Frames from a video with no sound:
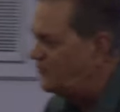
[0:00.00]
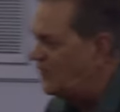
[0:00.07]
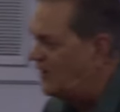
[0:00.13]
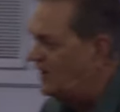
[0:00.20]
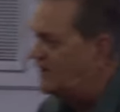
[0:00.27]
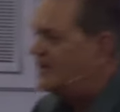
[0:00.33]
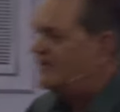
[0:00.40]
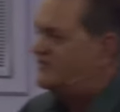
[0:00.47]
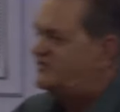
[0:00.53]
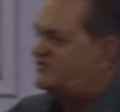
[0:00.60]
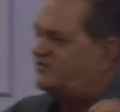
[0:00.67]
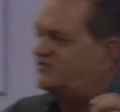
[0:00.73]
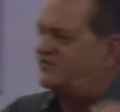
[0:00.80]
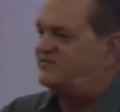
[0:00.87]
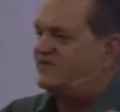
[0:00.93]
taught.
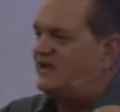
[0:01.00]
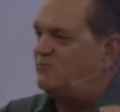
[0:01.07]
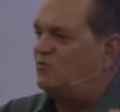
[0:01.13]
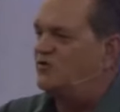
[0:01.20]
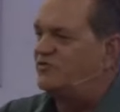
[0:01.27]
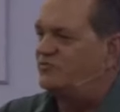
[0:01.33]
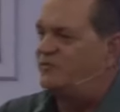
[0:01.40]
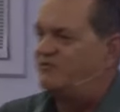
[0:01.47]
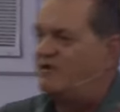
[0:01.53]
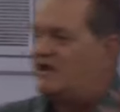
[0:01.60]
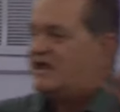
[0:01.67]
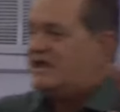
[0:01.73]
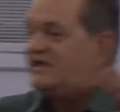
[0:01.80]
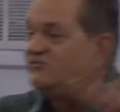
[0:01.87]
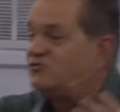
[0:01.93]
This is the same word that's been around.
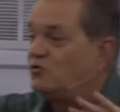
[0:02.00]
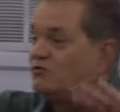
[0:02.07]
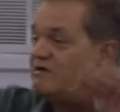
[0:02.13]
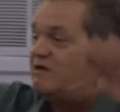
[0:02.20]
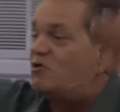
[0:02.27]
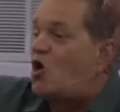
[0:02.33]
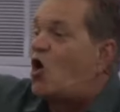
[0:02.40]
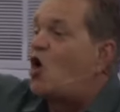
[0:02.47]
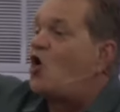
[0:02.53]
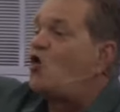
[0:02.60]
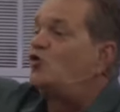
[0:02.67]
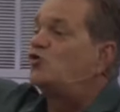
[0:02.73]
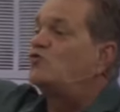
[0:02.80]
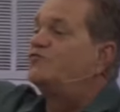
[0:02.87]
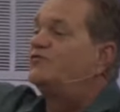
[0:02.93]
It's going around
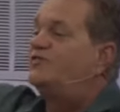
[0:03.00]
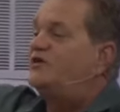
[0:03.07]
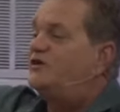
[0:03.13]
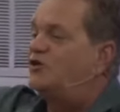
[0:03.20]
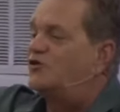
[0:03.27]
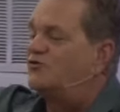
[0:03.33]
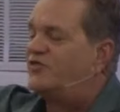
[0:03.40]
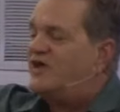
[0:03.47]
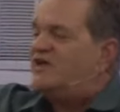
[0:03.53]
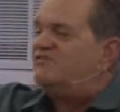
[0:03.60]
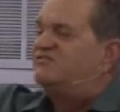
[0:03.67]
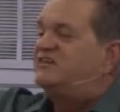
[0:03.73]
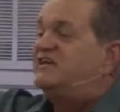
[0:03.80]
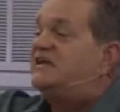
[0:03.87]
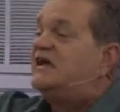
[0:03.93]
all over the earth.
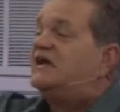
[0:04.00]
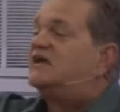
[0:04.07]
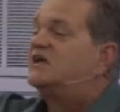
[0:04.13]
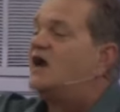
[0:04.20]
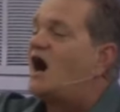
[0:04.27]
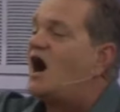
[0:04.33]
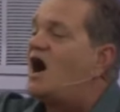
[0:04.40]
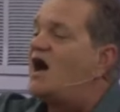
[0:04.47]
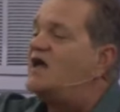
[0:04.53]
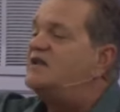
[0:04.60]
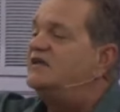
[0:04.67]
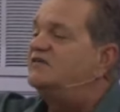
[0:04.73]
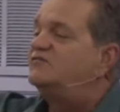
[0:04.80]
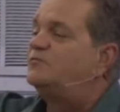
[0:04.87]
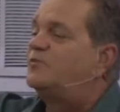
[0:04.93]
See,
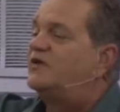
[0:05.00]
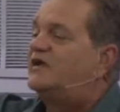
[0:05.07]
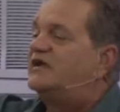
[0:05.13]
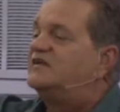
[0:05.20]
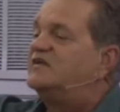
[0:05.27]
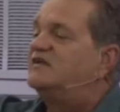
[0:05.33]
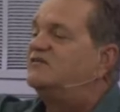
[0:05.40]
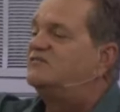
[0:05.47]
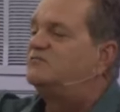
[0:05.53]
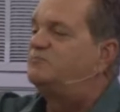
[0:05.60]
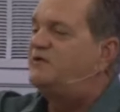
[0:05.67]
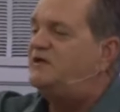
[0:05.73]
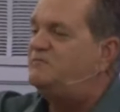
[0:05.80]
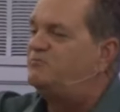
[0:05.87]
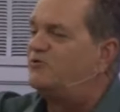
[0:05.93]
God is bringing his
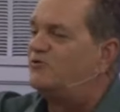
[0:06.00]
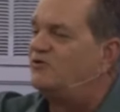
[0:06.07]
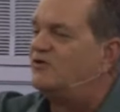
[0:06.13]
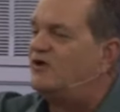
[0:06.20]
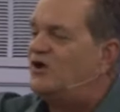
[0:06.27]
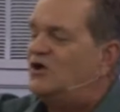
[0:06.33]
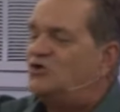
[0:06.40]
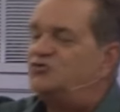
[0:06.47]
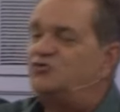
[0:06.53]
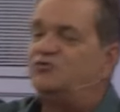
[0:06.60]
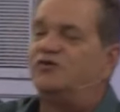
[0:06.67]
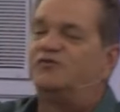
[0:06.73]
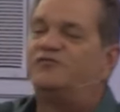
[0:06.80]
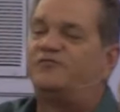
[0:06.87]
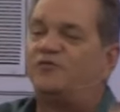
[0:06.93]
people
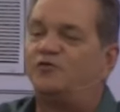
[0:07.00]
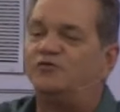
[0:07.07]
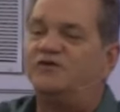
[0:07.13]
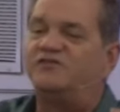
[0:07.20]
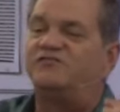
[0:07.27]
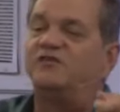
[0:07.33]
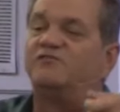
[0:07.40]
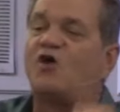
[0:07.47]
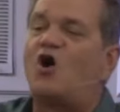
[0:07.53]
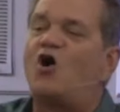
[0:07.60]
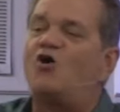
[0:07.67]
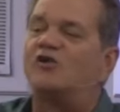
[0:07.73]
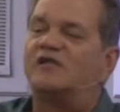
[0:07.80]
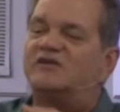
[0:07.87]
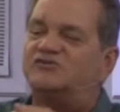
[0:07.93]
to the fullness of
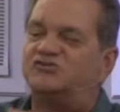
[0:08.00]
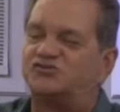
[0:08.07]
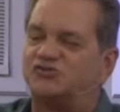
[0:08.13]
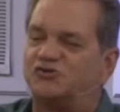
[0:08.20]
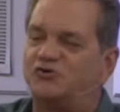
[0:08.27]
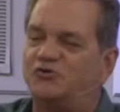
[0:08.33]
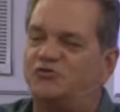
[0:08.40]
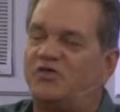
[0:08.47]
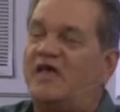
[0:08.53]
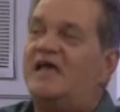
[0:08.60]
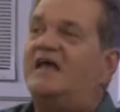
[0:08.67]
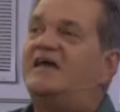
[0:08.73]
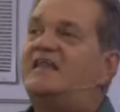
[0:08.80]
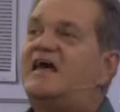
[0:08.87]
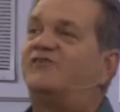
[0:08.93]
all his
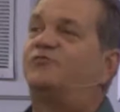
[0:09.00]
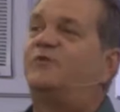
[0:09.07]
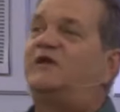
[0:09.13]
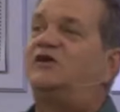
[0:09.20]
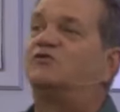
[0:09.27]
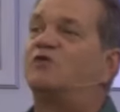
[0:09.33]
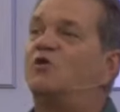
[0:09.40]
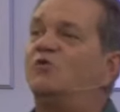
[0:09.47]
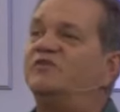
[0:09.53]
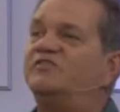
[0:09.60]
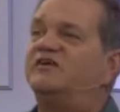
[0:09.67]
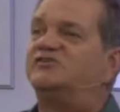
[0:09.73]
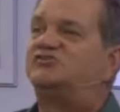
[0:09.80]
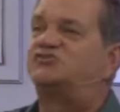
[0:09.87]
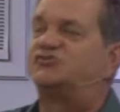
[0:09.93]
truth. And as we grow in
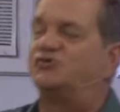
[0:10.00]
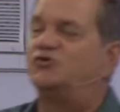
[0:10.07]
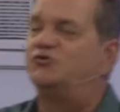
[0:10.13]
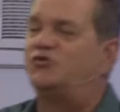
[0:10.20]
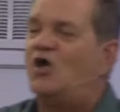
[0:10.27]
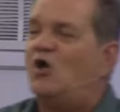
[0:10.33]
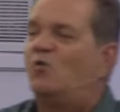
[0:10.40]
this truth,